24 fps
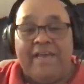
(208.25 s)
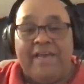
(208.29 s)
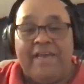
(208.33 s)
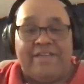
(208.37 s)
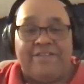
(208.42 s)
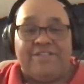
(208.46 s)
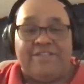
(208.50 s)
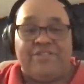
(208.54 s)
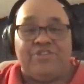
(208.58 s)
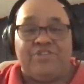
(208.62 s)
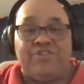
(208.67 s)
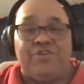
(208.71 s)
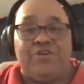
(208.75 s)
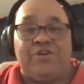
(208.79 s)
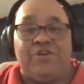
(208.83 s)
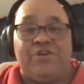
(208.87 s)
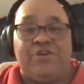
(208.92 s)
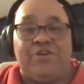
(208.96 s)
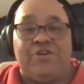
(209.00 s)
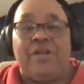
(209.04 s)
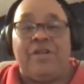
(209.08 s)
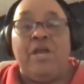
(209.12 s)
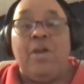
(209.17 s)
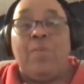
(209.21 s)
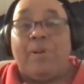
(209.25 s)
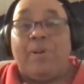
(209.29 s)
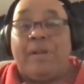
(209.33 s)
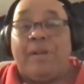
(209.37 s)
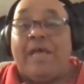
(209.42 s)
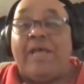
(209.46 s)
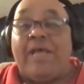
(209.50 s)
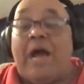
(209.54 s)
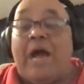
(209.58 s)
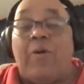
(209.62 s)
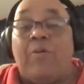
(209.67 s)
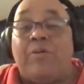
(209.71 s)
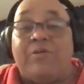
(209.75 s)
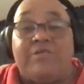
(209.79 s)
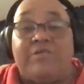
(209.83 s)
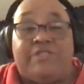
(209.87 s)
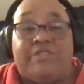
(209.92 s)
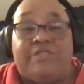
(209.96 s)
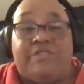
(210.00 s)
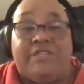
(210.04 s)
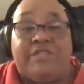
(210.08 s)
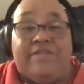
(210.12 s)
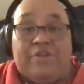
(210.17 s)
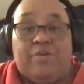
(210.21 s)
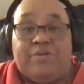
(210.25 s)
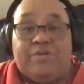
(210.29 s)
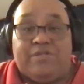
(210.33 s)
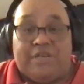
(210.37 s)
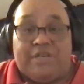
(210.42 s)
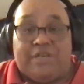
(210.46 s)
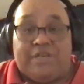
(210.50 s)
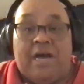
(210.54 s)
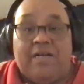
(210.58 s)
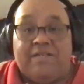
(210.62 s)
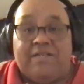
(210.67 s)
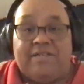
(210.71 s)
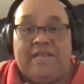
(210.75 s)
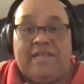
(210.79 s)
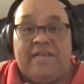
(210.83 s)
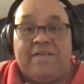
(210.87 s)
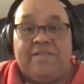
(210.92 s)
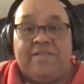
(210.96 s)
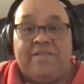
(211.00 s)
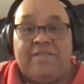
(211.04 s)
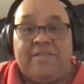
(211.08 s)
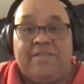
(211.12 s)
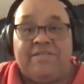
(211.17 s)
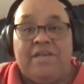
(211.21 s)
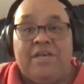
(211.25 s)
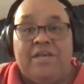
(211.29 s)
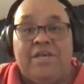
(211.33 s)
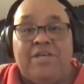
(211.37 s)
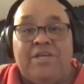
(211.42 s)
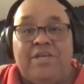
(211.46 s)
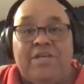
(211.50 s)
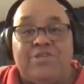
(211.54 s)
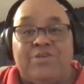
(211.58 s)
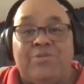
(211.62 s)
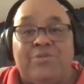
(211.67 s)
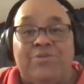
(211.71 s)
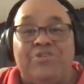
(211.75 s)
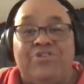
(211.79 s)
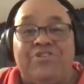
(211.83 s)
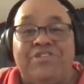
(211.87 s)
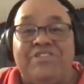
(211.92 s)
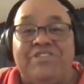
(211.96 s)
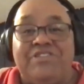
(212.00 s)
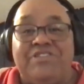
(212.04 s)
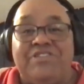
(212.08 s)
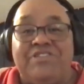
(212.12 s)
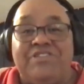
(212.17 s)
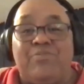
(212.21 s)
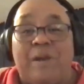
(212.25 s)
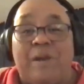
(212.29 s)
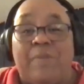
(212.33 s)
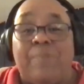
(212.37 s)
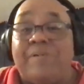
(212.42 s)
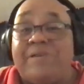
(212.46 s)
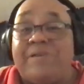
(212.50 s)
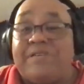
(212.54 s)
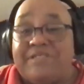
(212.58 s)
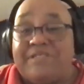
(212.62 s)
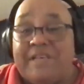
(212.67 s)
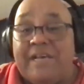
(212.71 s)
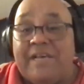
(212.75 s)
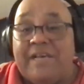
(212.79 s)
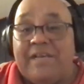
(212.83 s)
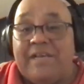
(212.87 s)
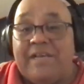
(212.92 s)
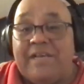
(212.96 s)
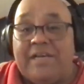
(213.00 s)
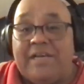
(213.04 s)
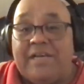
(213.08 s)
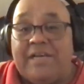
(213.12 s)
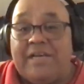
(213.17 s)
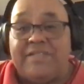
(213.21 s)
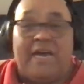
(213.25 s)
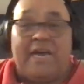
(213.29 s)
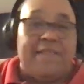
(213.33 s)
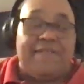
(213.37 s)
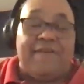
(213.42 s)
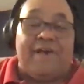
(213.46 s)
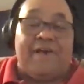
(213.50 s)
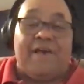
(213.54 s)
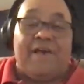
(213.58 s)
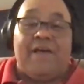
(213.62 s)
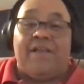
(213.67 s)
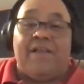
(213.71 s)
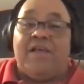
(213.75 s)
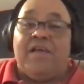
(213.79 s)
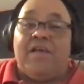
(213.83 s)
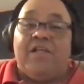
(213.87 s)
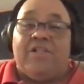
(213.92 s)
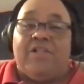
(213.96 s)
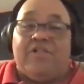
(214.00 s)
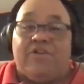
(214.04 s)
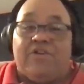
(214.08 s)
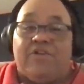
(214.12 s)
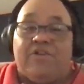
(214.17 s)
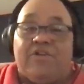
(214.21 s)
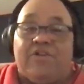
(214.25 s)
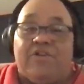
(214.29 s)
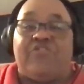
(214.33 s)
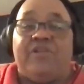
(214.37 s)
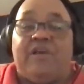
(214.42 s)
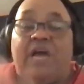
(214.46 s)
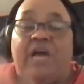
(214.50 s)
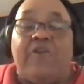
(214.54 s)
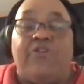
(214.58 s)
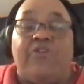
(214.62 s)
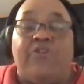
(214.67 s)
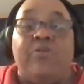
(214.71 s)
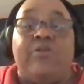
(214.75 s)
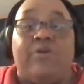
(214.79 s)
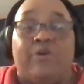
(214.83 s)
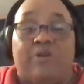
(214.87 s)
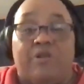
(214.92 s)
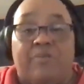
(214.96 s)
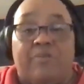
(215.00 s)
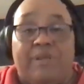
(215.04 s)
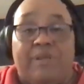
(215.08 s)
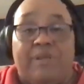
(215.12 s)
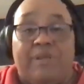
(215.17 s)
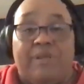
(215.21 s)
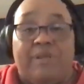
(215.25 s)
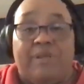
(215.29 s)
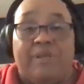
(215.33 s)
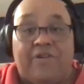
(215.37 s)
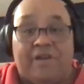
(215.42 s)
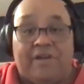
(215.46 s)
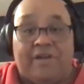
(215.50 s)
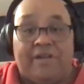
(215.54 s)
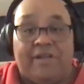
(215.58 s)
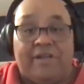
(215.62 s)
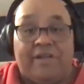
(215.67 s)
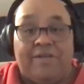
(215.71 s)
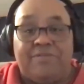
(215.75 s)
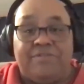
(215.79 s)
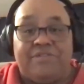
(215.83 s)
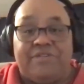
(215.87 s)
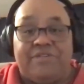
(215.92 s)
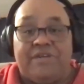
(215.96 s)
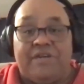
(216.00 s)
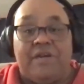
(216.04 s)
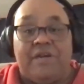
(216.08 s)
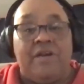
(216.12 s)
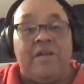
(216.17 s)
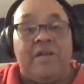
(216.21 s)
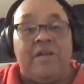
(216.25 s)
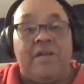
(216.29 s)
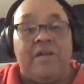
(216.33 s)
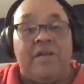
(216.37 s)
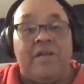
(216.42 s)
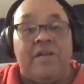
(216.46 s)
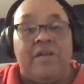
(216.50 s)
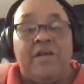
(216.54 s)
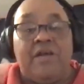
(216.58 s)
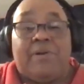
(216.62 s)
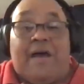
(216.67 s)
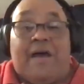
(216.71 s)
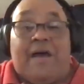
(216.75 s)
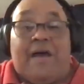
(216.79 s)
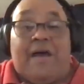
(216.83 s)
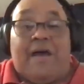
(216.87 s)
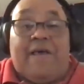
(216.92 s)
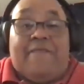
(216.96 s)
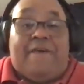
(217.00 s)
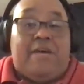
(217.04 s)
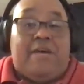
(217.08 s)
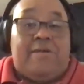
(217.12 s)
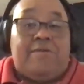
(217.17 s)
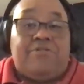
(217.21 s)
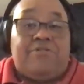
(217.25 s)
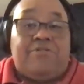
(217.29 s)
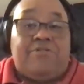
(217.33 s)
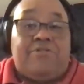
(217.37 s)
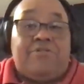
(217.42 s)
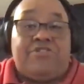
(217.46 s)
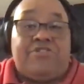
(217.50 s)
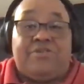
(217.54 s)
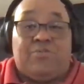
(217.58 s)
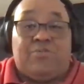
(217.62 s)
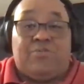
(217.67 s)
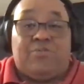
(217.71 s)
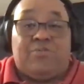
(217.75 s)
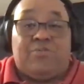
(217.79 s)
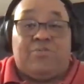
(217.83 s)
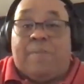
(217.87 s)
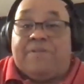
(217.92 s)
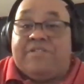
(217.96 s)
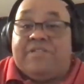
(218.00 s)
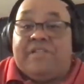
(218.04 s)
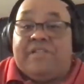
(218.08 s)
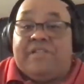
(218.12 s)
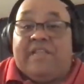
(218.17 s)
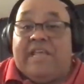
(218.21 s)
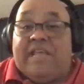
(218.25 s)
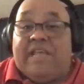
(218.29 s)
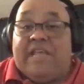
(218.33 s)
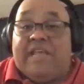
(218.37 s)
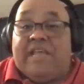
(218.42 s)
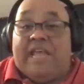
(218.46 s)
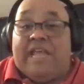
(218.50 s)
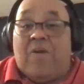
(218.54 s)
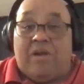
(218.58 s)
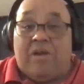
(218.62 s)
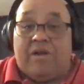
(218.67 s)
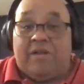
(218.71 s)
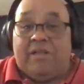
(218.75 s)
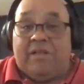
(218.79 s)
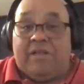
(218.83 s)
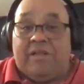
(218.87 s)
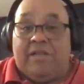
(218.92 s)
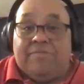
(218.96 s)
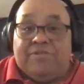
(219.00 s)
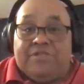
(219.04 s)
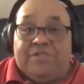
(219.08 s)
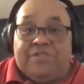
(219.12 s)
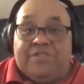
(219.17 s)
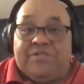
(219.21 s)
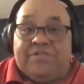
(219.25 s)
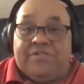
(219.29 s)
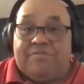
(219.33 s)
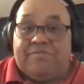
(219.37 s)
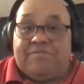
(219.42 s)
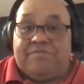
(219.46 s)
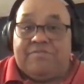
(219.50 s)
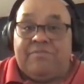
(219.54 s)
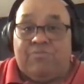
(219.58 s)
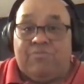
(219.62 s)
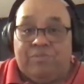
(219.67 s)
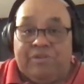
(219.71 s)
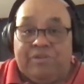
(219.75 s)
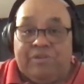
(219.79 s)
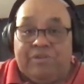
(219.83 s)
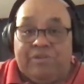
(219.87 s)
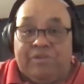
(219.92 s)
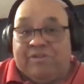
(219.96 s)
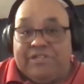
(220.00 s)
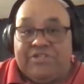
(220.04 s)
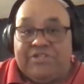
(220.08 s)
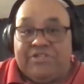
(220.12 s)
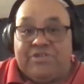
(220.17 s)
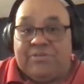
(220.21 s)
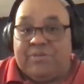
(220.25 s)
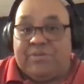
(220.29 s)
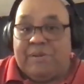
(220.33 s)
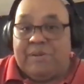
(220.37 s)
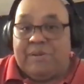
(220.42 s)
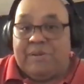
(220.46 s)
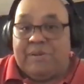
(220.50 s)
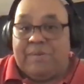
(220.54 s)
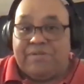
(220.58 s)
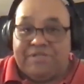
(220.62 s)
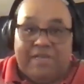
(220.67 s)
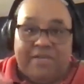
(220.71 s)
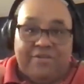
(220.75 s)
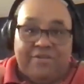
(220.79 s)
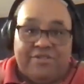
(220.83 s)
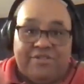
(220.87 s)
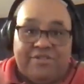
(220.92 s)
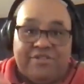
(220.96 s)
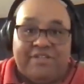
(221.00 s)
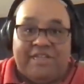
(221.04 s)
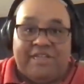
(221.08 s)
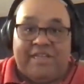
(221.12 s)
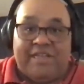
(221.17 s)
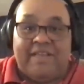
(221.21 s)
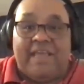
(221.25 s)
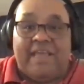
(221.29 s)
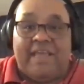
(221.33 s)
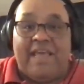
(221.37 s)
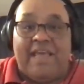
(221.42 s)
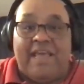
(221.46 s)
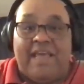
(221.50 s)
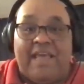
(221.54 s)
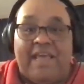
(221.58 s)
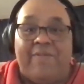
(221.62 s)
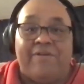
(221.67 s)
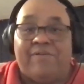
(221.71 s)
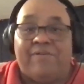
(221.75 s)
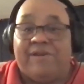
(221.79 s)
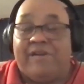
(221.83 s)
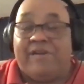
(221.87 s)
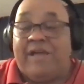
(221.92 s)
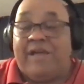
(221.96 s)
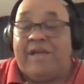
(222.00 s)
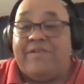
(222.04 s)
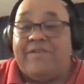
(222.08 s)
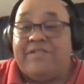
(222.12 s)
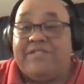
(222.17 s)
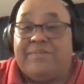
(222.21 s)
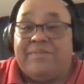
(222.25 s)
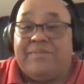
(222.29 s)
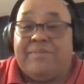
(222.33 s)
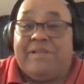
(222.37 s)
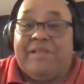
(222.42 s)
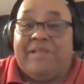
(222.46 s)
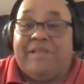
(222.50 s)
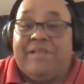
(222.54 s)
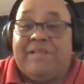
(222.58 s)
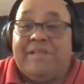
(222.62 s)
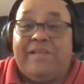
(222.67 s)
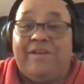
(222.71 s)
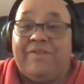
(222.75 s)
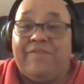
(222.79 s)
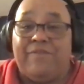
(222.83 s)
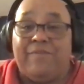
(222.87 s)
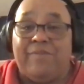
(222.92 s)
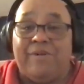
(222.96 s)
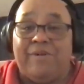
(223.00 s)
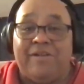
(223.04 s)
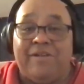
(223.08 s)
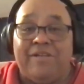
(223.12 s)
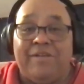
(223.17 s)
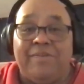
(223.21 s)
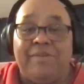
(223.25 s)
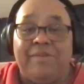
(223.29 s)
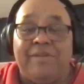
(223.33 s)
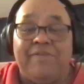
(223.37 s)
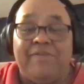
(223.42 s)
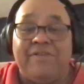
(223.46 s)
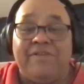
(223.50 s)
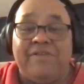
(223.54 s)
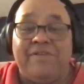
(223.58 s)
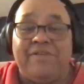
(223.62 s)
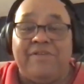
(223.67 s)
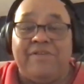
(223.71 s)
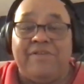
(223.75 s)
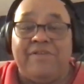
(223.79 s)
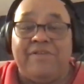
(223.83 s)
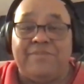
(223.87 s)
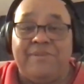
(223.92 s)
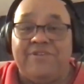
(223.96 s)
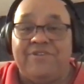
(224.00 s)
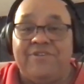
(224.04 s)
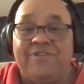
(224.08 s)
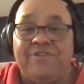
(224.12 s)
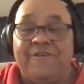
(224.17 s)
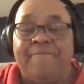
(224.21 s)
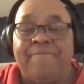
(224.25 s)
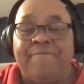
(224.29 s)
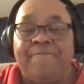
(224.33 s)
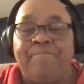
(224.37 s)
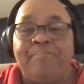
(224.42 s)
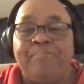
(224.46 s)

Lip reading: And I said, sure. But I didn't even know it was a contest. So when she said represent us, I thought I knew there were going to be other clubs there, but I thought I was just representing our club, just literally just to represent, just like, hey, we're having somebody here from our club giving a speech.